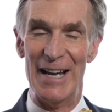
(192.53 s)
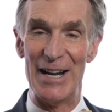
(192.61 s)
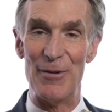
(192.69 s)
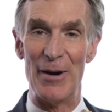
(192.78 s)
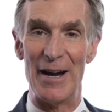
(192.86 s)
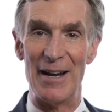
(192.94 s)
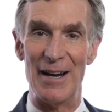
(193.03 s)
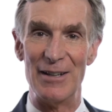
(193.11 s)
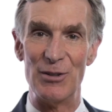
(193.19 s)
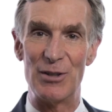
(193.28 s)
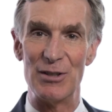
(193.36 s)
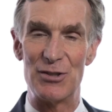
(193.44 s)
anyway, uh,
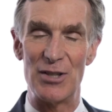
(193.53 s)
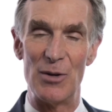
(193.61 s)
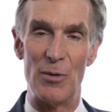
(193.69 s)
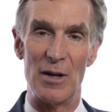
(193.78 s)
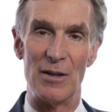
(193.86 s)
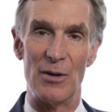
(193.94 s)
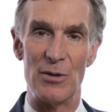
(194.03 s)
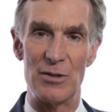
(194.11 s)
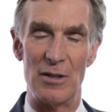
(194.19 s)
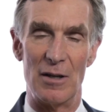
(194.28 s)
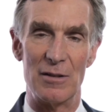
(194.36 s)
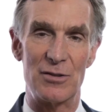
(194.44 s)
you can see one of
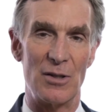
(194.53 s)
those there.